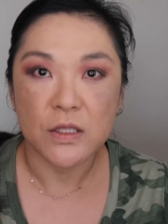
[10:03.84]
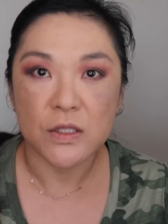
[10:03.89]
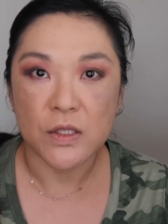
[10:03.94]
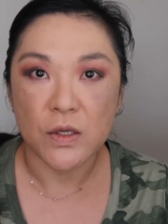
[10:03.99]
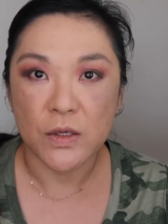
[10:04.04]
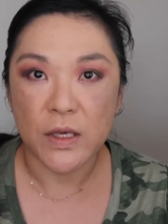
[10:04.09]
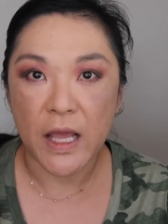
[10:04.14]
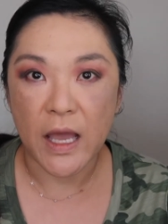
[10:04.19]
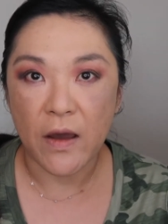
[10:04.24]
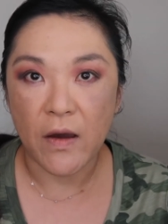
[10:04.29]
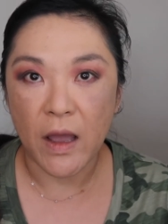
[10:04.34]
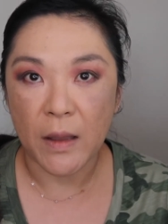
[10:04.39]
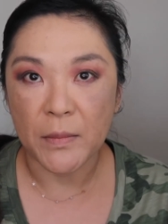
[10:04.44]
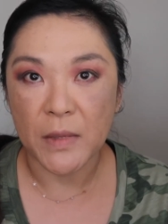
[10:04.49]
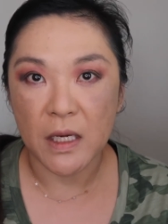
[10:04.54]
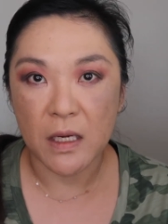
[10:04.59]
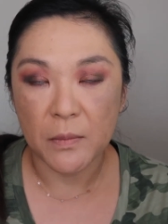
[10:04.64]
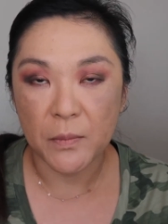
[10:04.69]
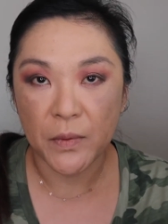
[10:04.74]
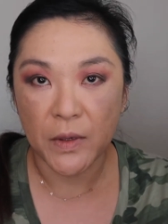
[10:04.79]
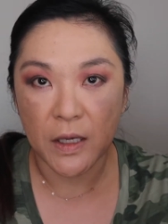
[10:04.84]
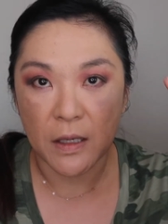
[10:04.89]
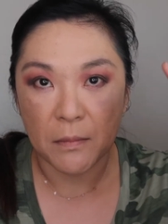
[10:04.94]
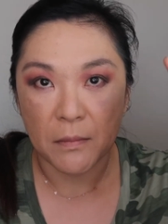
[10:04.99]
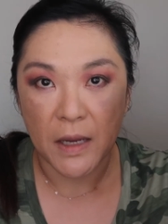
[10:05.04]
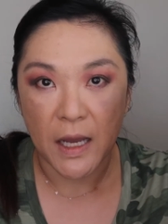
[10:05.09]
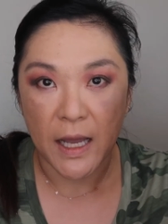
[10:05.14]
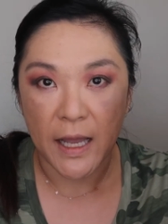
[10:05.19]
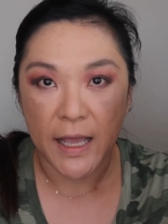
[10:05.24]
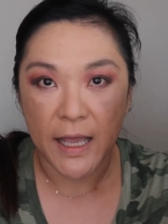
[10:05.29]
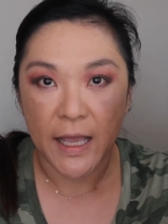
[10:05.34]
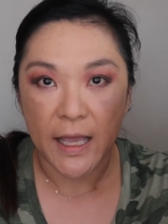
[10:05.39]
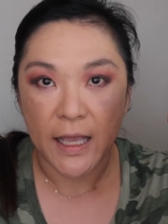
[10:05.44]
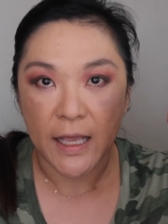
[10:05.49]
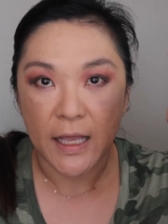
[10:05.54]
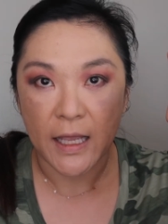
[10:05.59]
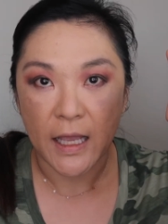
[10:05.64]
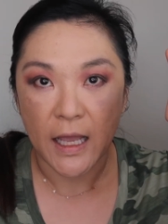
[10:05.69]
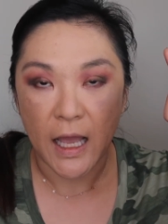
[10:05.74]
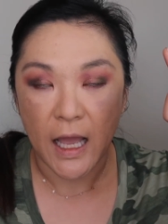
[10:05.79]
so now I'm gonna put
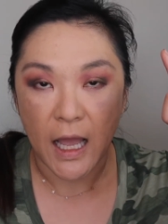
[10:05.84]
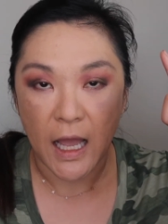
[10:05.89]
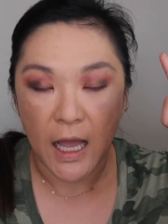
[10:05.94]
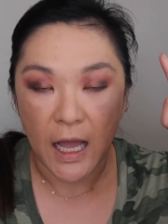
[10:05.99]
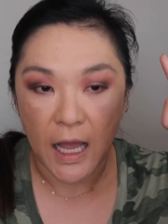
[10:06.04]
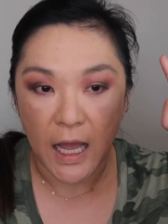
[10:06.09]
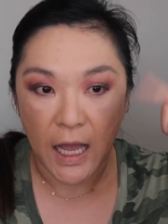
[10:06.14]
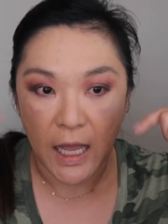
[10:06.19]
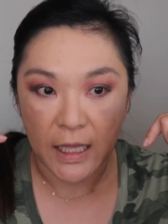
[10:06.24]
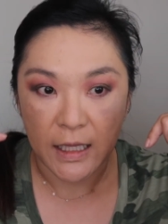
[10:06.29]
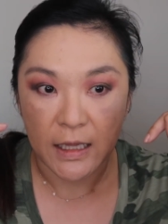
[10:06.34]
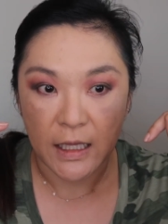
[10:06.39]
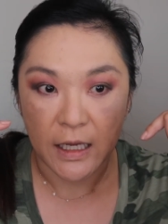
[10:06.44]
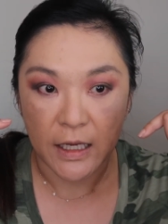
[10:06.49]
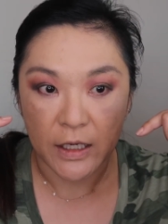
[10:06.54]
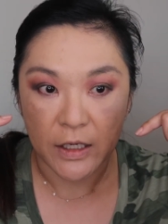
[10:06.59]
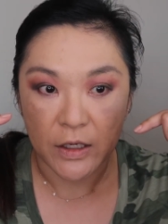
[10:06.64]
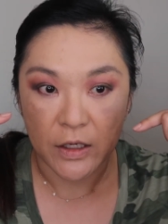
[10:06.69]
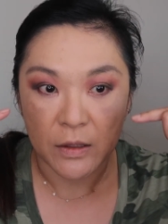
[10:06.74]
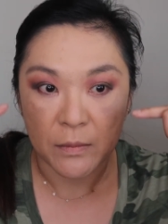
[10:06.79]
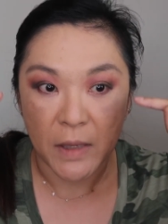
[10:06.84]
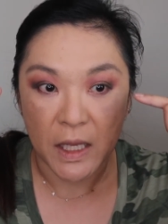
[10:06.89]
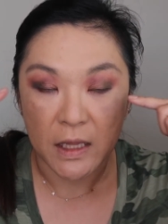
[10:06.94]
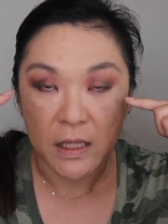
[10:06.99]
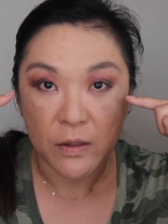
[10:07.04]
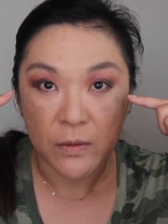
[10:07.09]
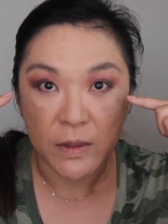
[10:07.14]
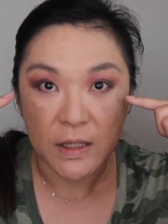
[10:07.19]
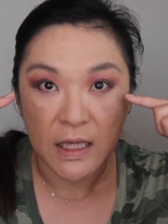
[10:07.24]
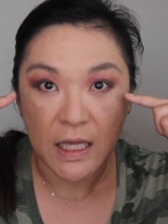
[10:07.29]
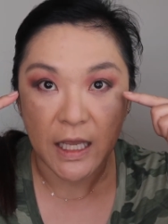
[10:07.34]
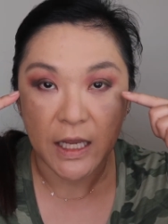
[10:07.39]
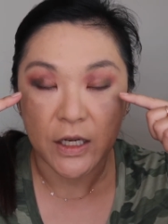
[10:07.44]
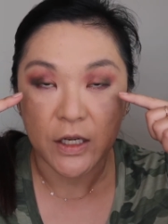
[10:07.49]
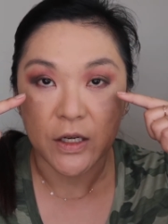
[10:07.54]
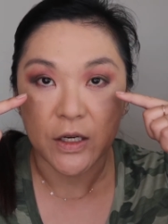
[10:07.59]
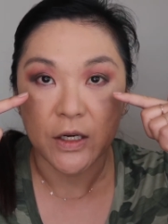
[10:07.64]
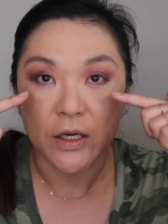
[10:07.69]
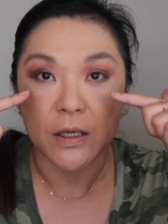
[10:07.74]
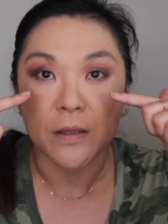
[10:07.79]
my eyeliner, my liquid
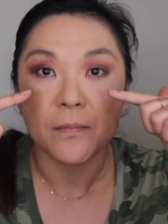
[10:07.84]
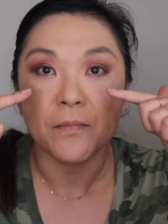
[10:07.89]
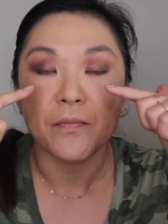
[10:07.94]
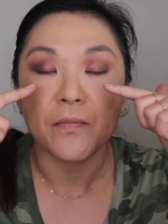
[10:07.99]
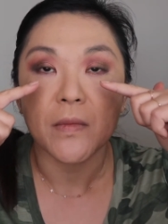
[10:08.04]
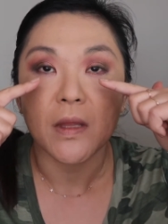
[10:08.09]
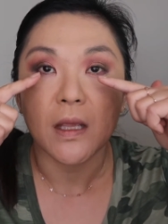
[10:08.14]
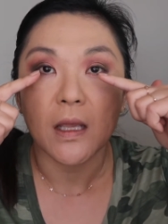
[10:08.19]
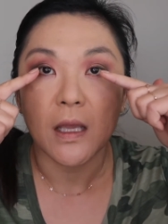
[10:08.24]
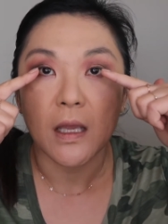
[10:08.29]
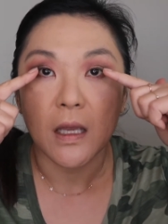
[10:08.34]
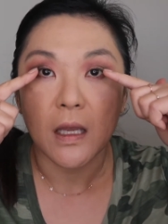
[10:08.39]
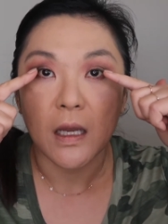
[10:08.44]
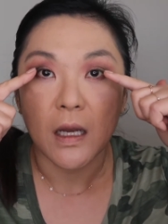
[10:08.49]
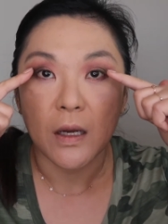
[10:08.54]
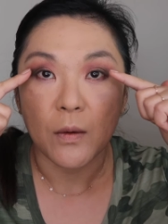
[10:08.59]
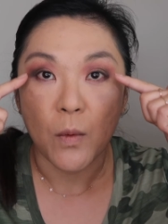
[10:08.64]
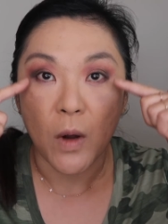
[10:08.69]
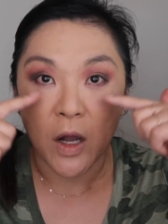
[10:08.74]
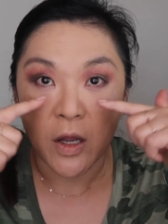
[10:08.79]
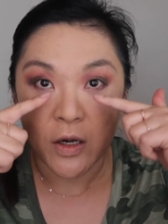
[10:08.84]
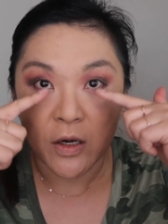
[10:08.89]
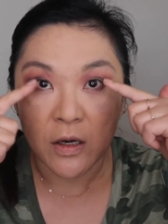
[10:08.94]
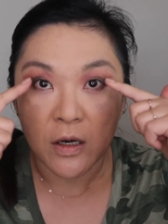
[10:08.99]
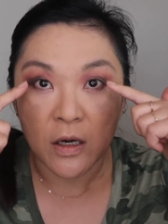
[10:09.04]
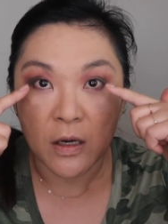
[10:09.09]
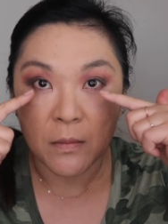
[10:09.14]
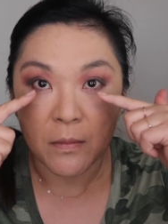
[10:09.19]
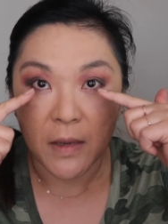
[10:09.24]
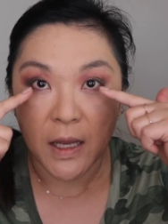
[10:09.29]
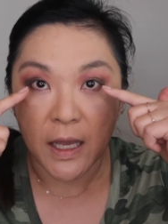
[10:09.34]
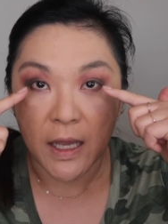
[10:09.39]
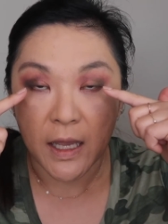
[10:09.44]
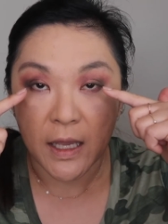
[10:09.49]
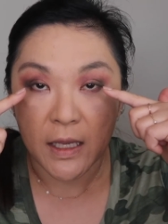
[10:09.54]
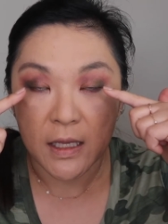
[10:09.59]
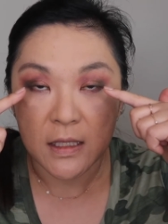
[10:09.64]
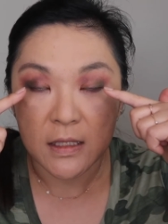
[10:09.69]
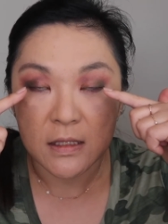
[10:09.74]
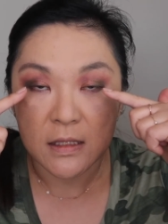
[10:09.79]
liner,
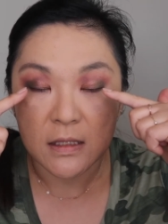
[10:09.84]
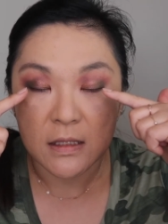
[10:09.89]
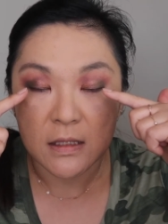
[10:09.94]
line